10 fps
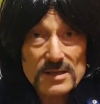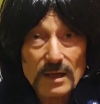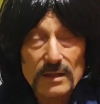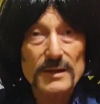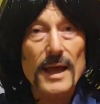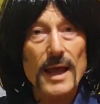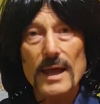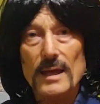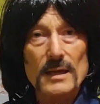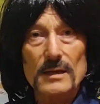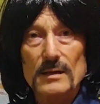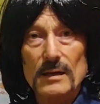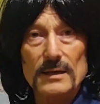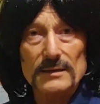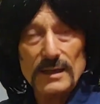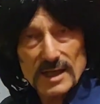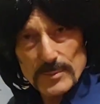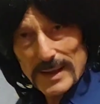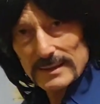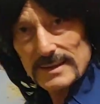they are
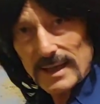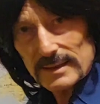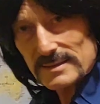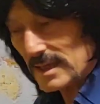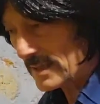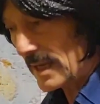recommended,